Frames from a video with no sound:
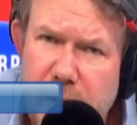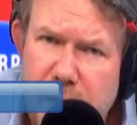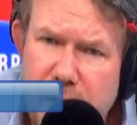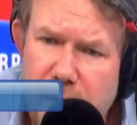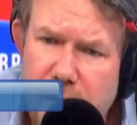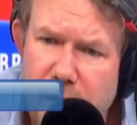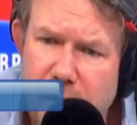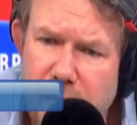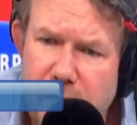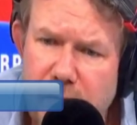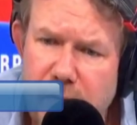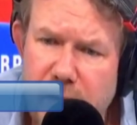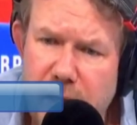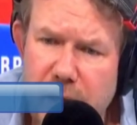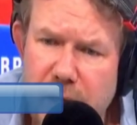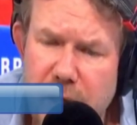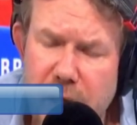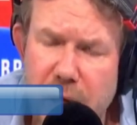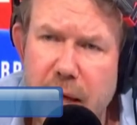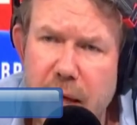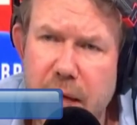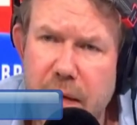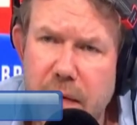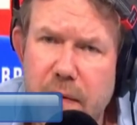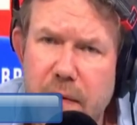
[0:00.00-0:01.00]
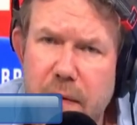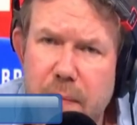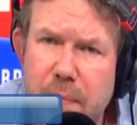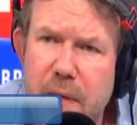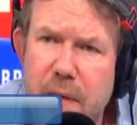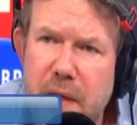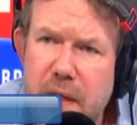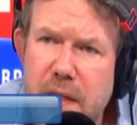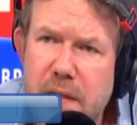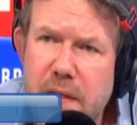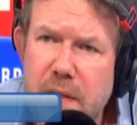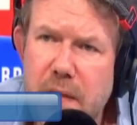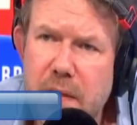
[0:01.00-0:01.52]
rid of, and the
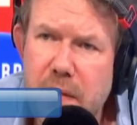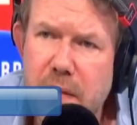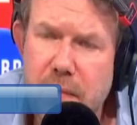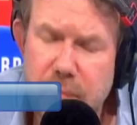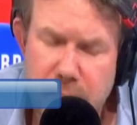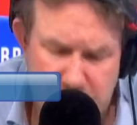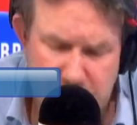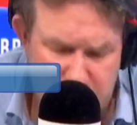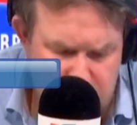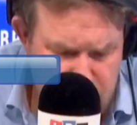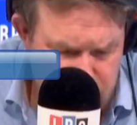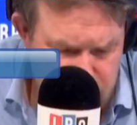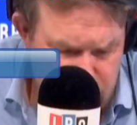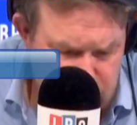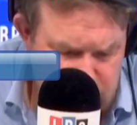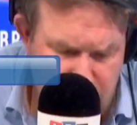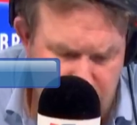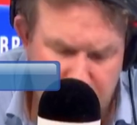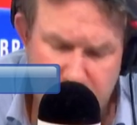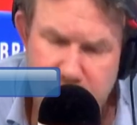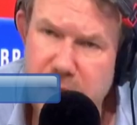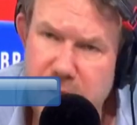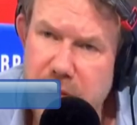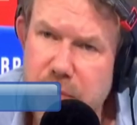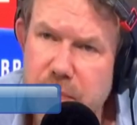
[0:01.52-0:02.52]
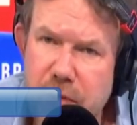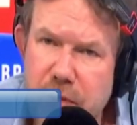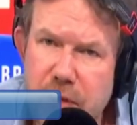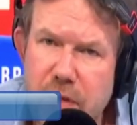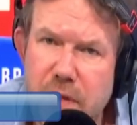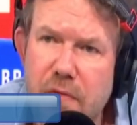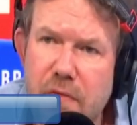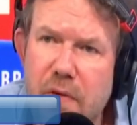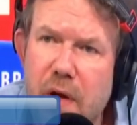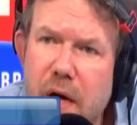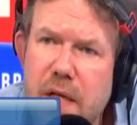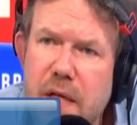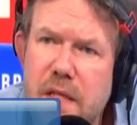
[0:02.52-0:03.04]
political and media establishment
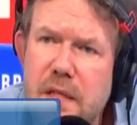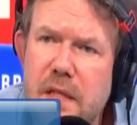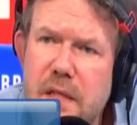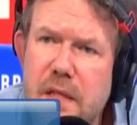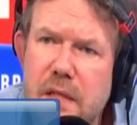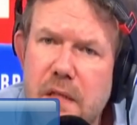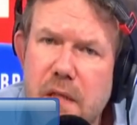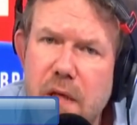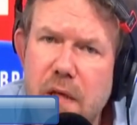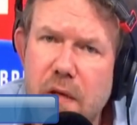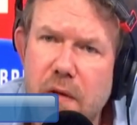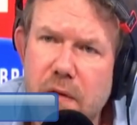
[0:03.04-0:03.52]
united to